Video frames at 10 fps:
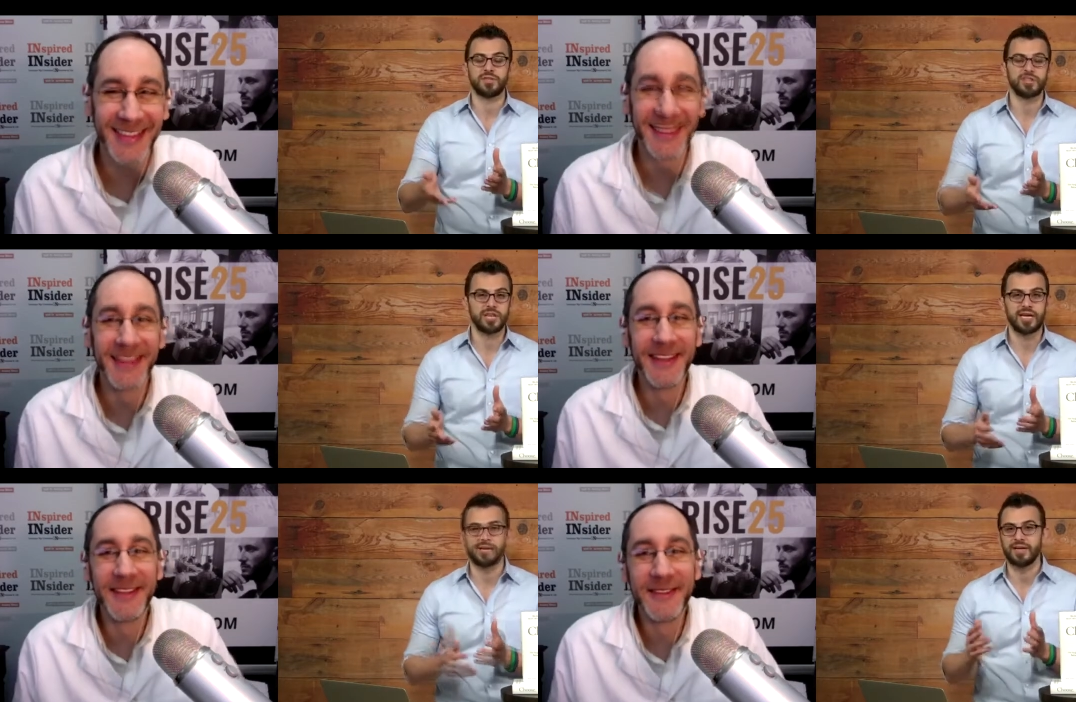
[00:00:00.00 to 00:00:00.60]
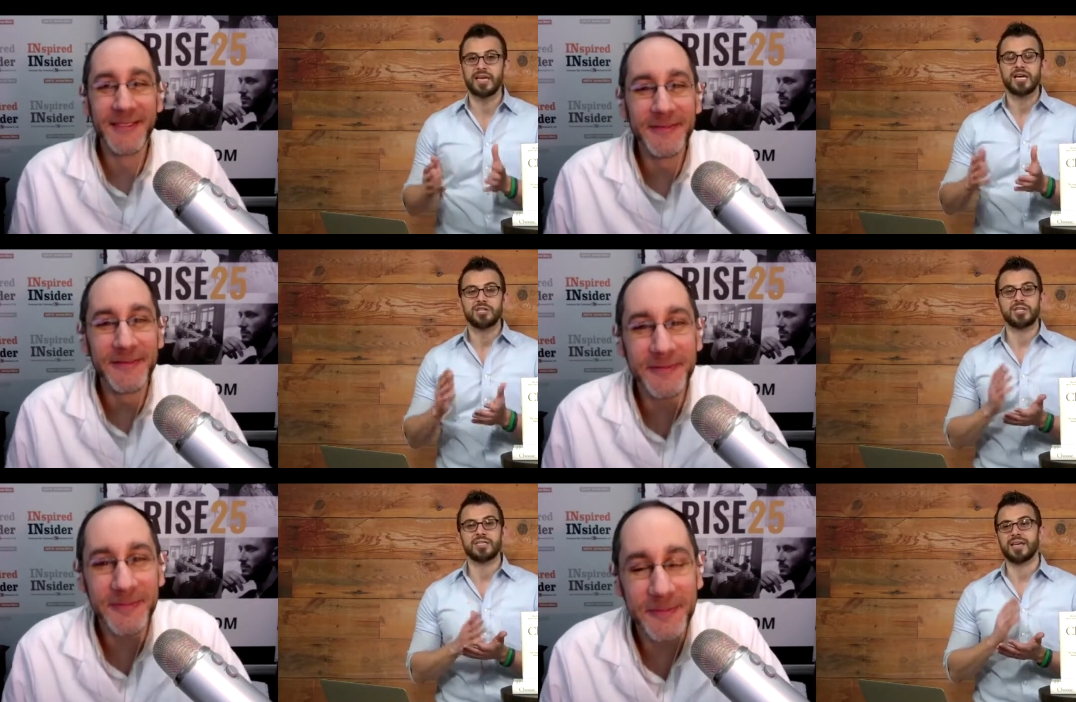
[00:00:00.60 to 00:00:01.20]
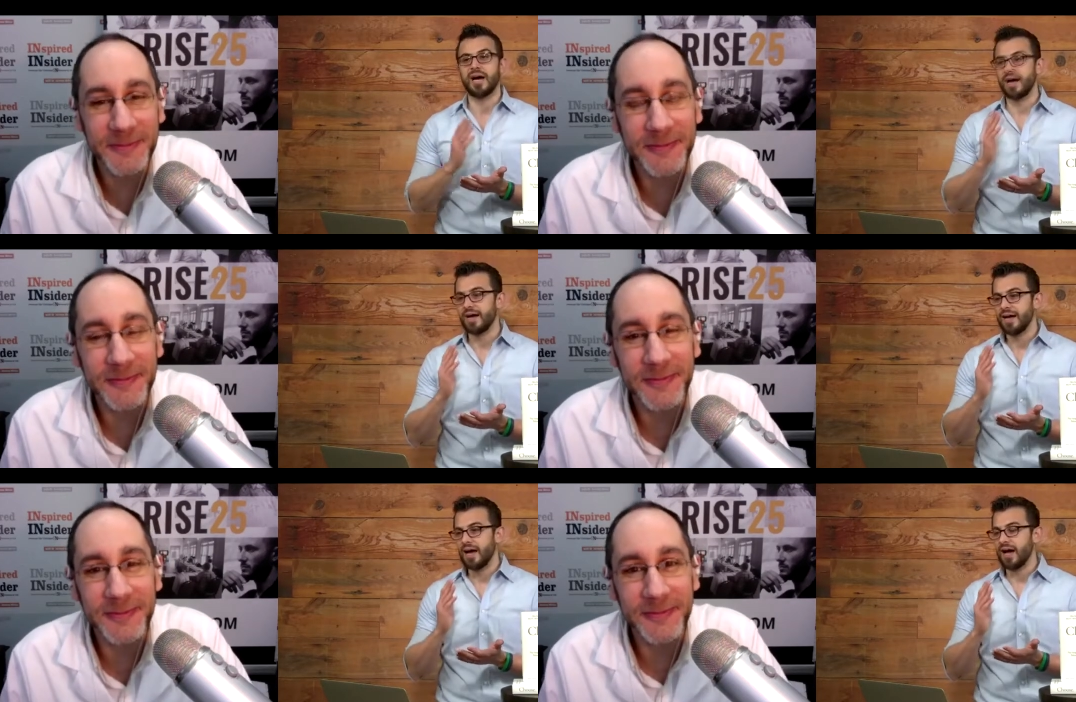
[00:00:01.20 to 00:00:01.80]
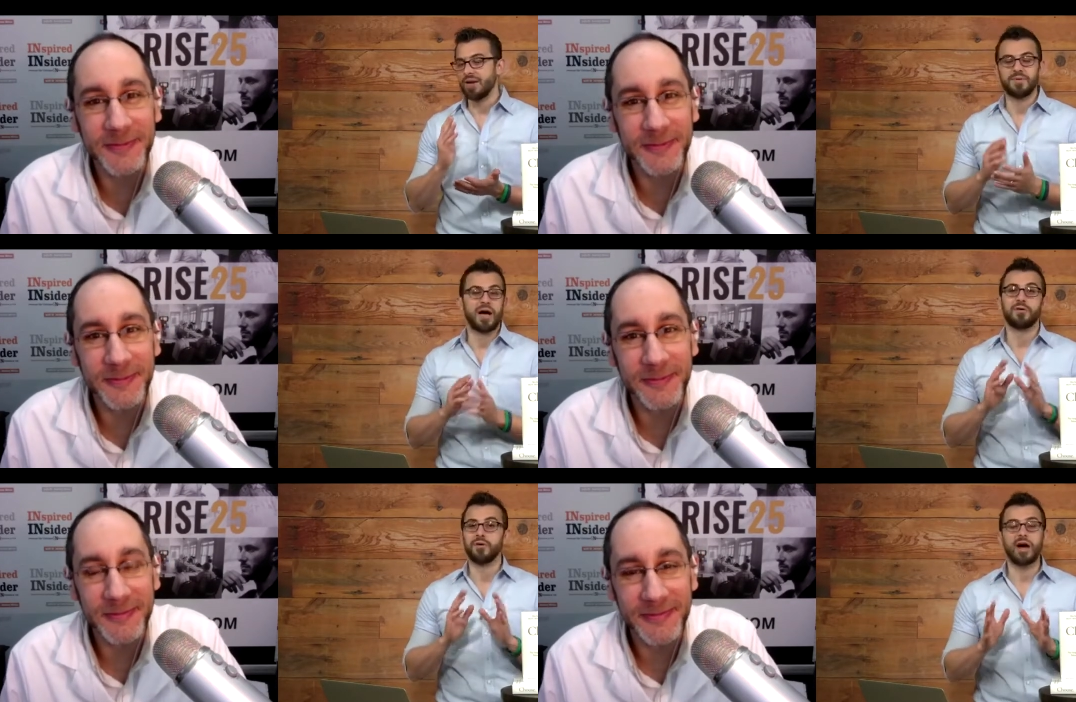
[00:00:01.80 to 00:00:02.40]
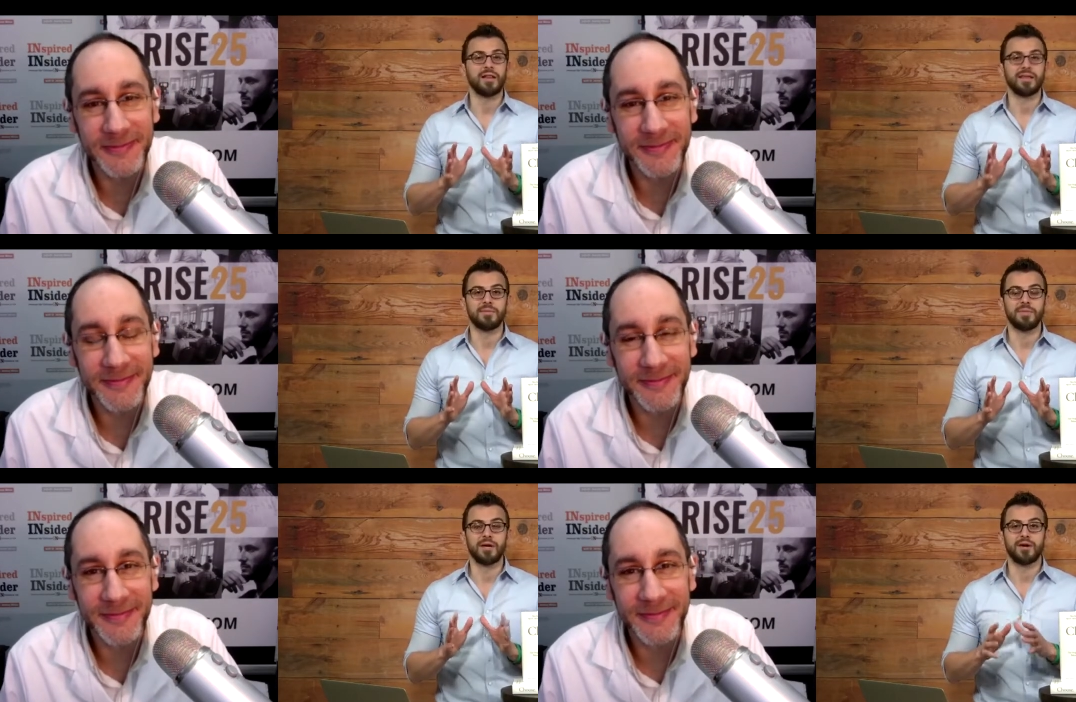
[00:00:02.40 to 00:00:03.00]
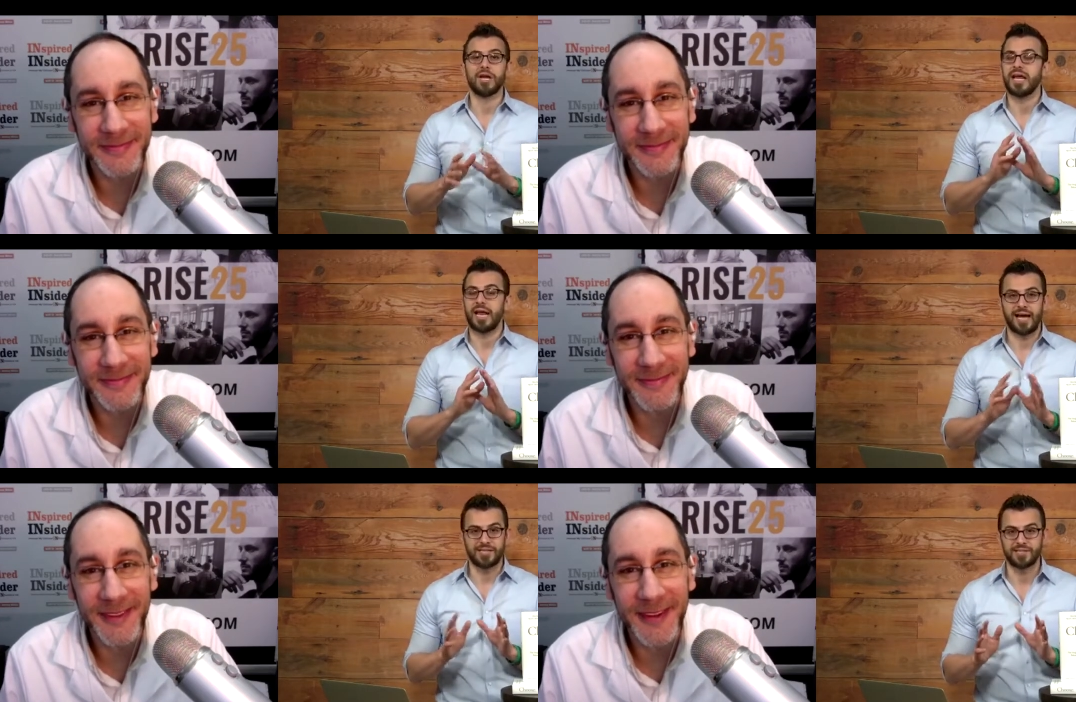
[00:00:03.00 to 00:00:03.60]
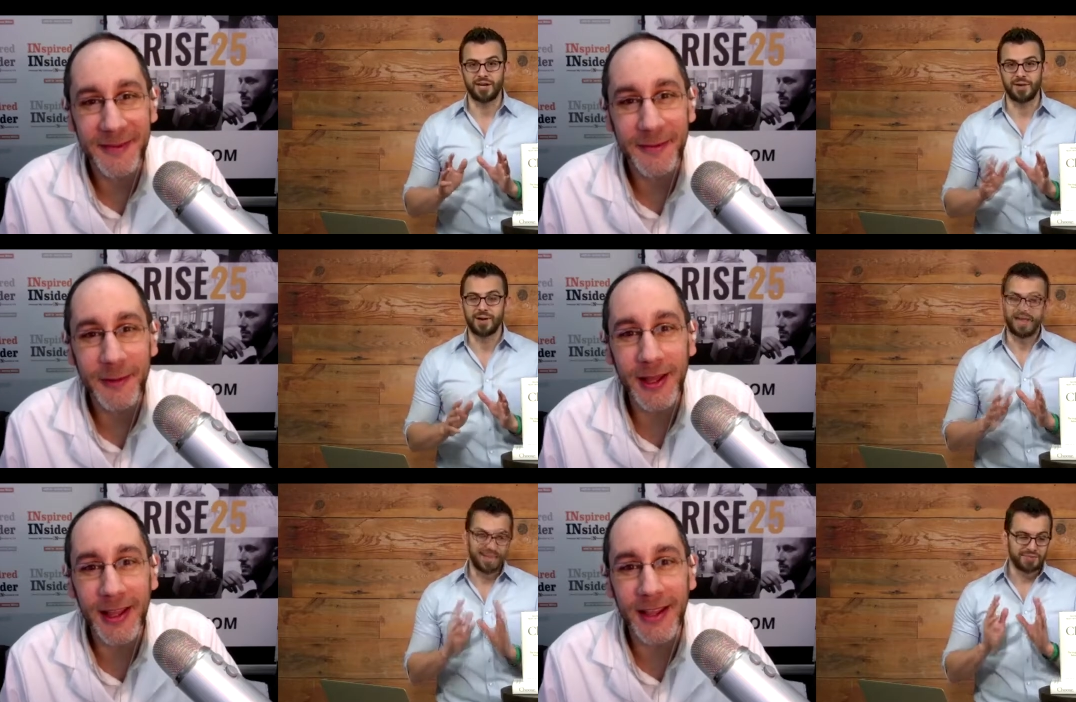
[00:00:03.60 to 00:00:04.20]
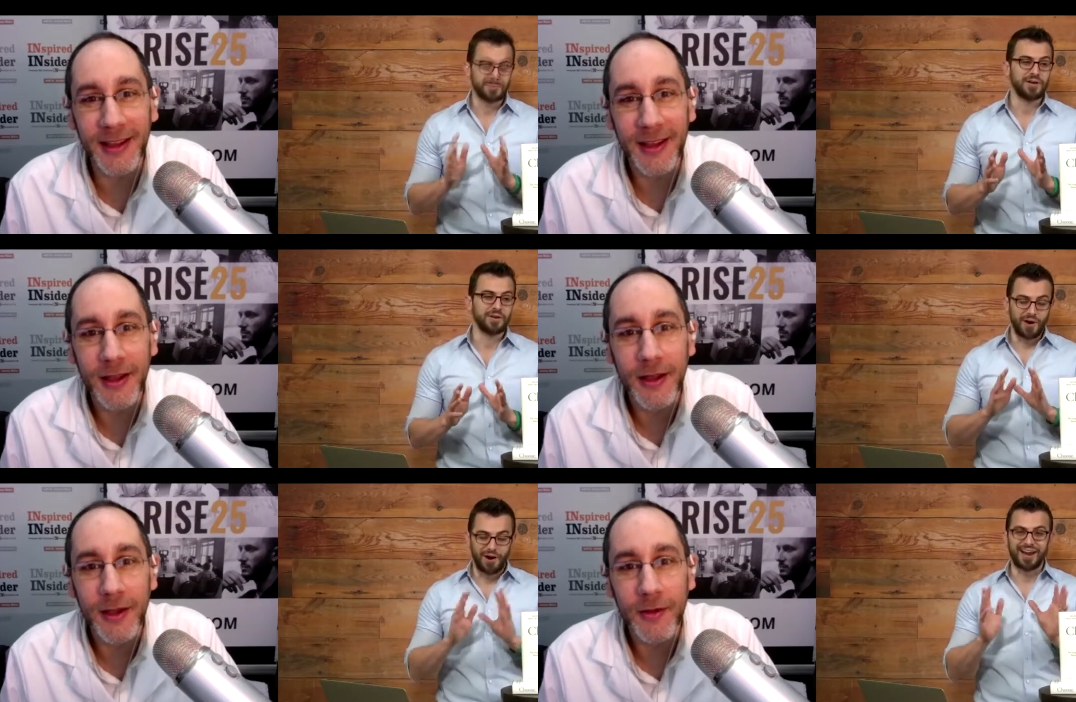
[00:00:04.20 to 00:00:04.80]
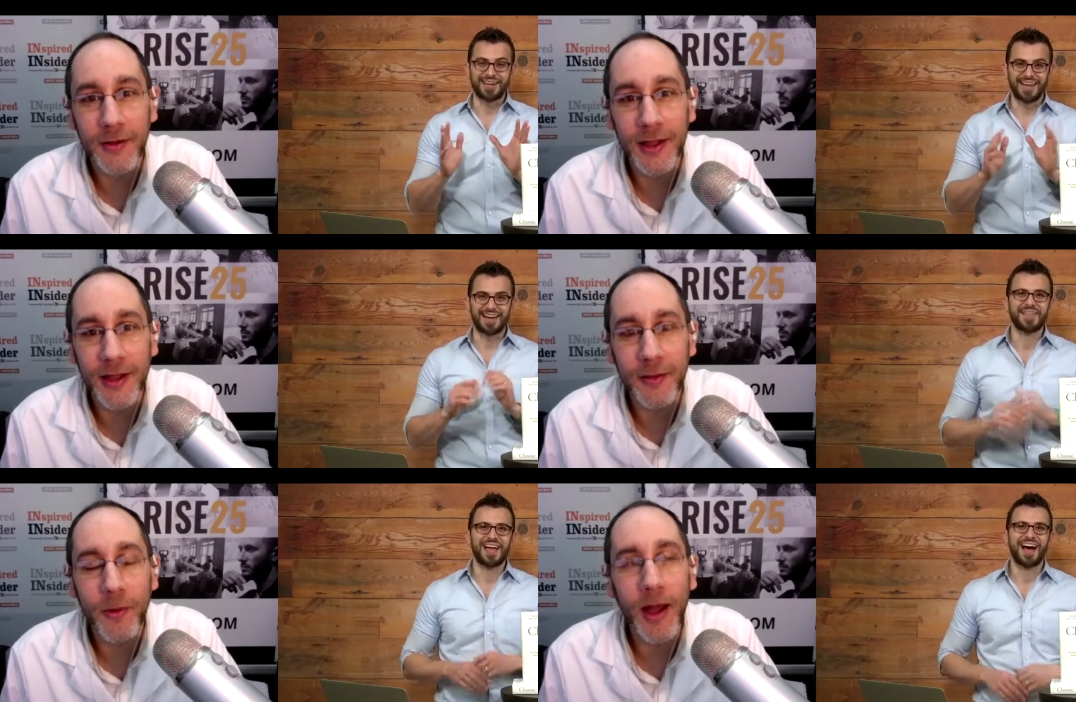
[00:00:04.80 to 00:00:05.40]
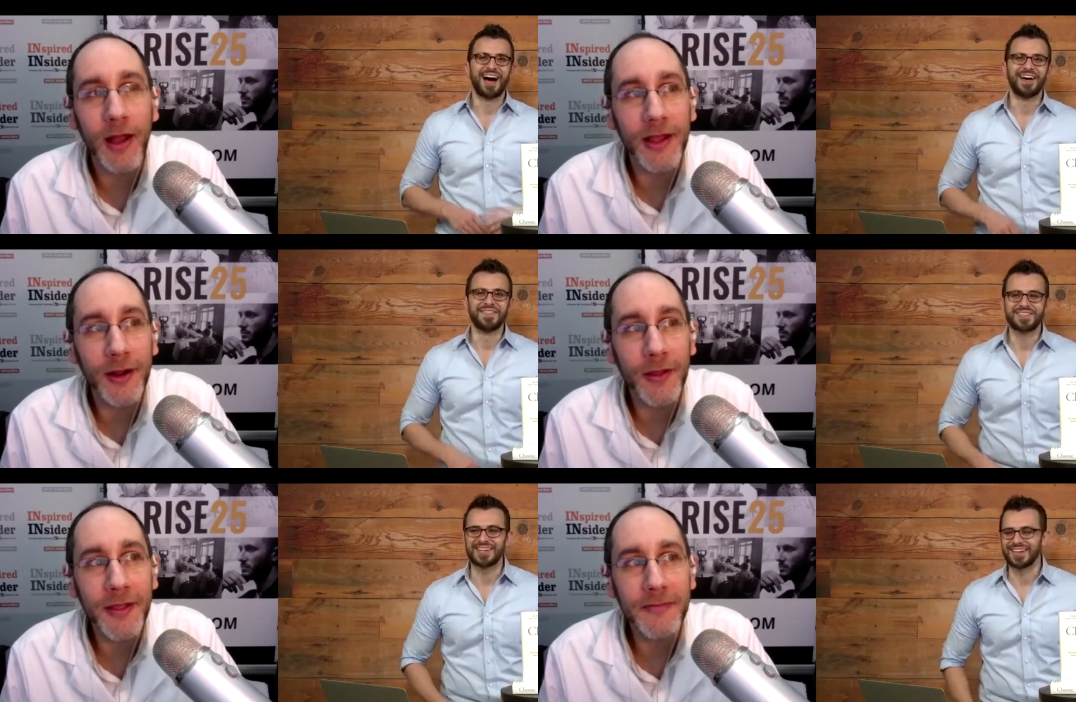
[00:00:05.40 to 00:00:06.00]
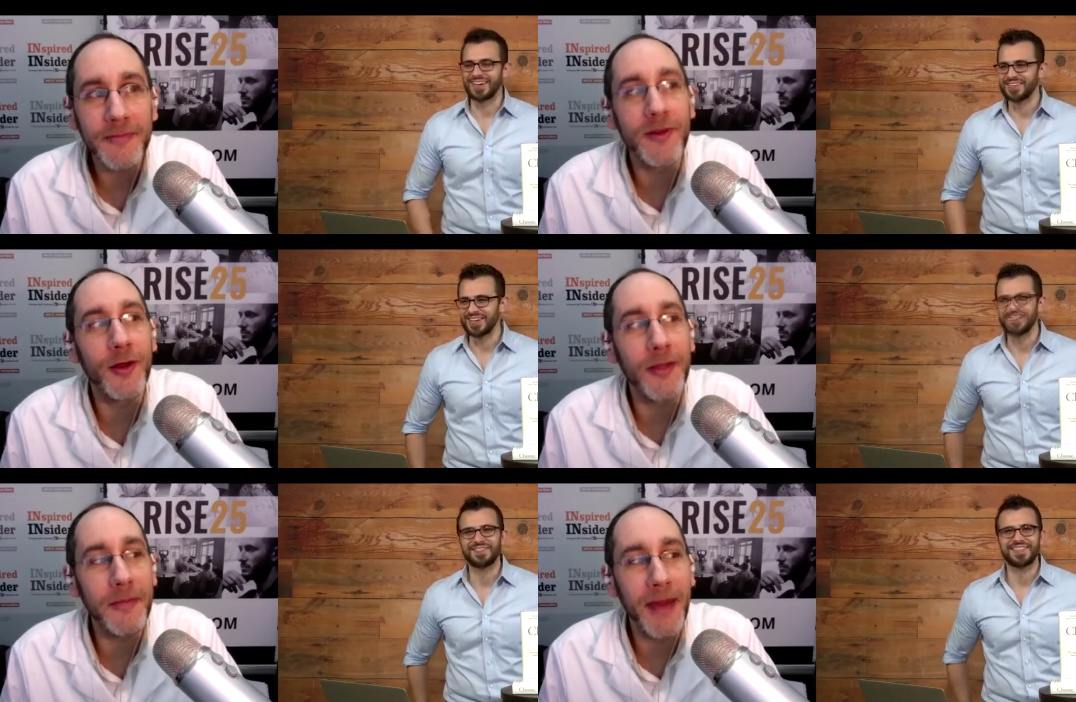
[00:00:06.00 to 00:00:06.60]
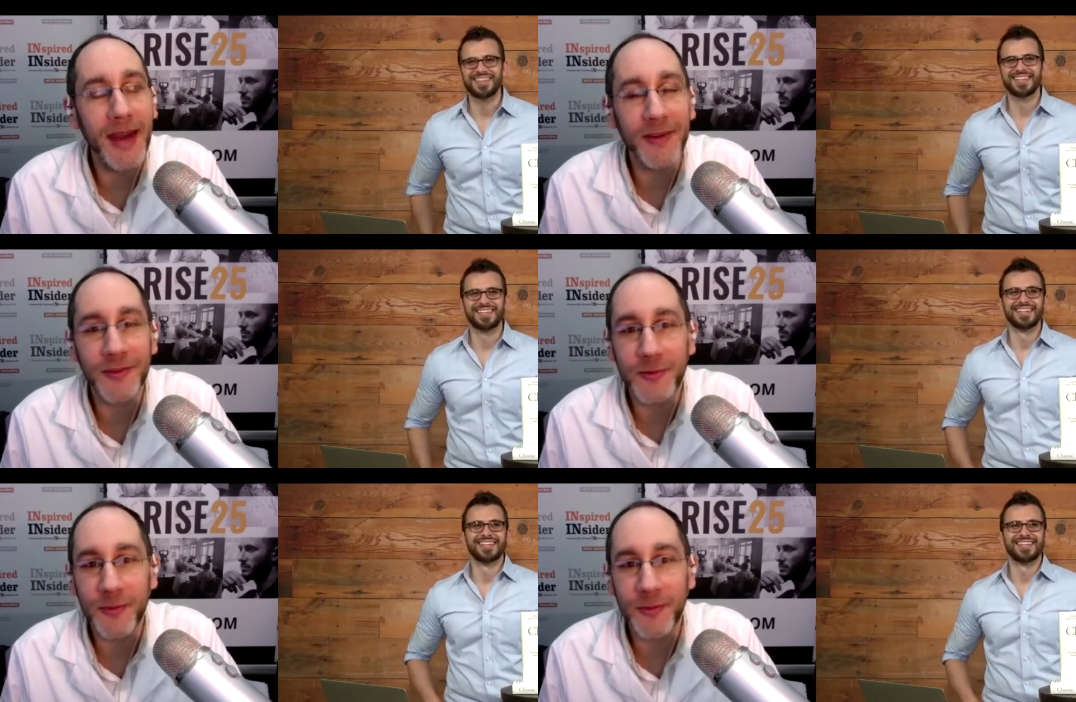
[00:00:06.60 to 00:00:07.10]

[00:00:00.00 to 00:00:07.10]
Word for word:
Speaker 1: French Canadian, right? She says, "I do not like the beard. It has to
Speaker 2: go." Really? And that's when I knew. All right, yeah. Well, it only matters